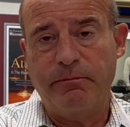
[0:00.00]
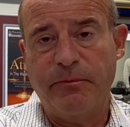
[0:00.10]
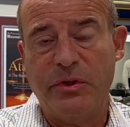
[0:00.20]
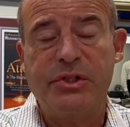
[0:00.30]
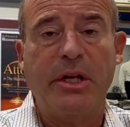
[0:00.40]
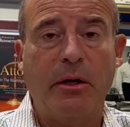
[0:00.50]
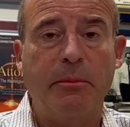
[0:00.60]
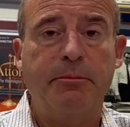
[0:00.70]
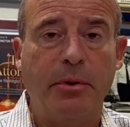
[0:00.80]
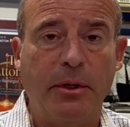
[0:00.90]
For
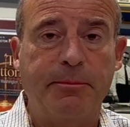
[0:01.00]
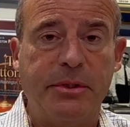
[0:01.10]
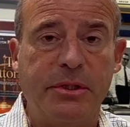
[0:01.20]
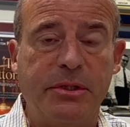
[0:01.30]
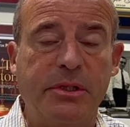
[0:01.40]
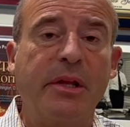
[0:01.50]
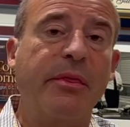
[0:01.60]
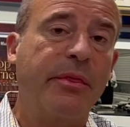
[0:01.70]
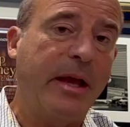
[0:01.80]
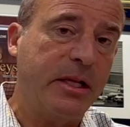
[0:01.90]
settlement purposes,
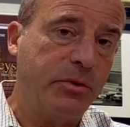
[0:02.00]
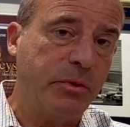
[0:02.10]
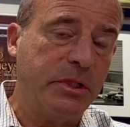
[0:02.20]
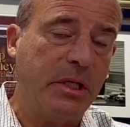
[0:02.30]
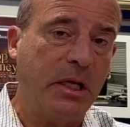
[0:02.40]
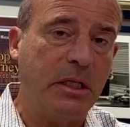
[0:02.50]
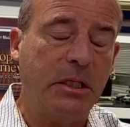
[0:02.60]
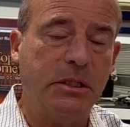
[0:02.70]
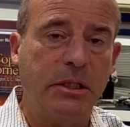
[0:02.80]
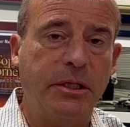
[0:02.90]
that's what's taken
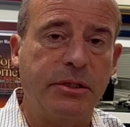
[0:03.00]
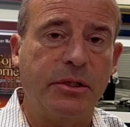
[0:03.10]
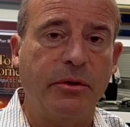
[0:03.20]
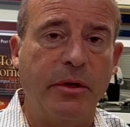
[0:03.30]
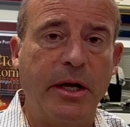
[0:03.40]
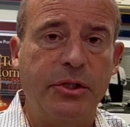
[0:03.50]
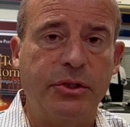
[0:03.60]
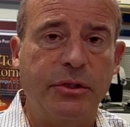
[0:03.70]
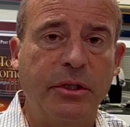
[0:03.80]
into consideration.